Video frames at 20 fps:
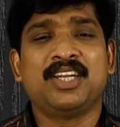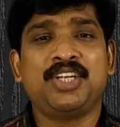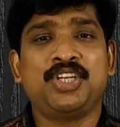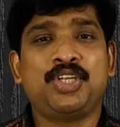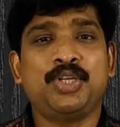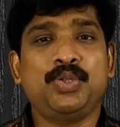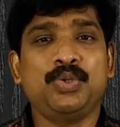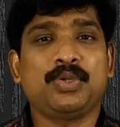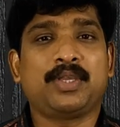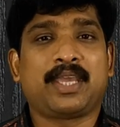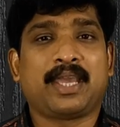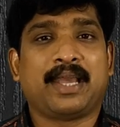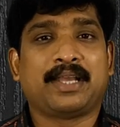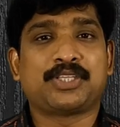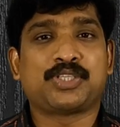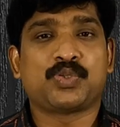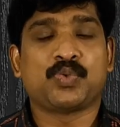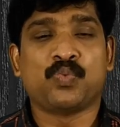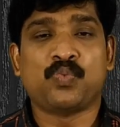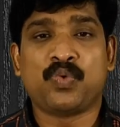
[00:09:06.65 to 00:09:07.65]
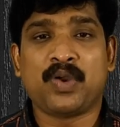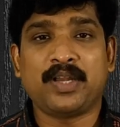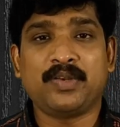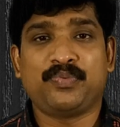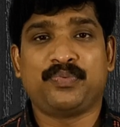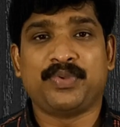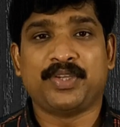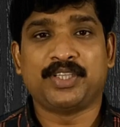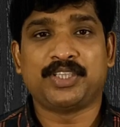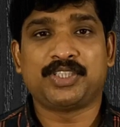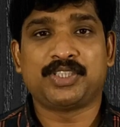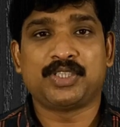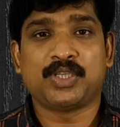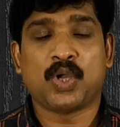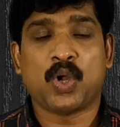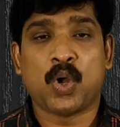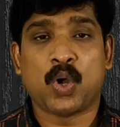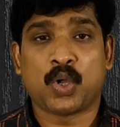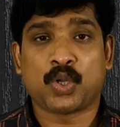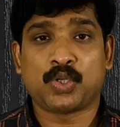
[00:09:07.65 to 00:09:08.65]
did you catch 1 fish
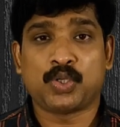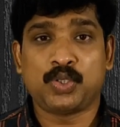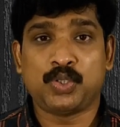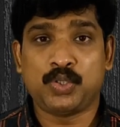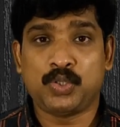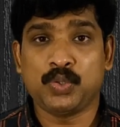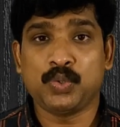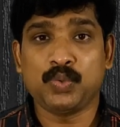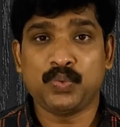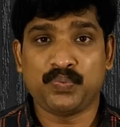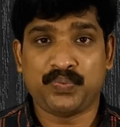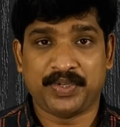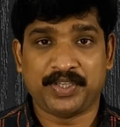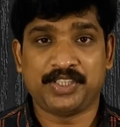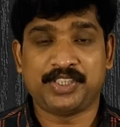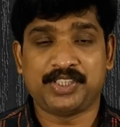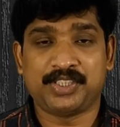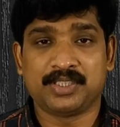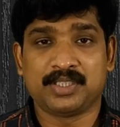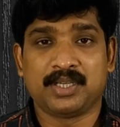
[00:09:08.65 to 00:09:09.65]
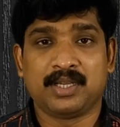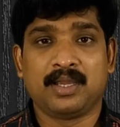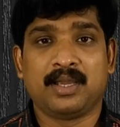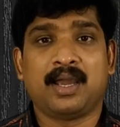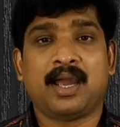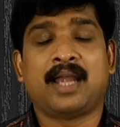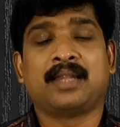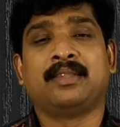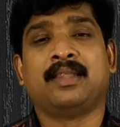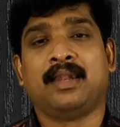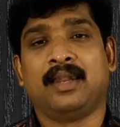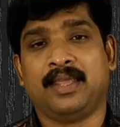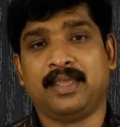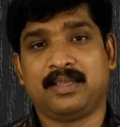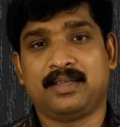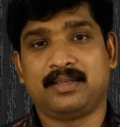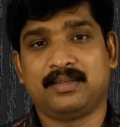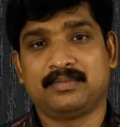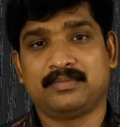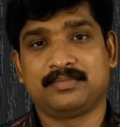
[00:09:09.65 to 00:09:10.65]
or 2 fish at the
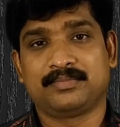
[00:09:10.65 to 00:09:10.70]
lake?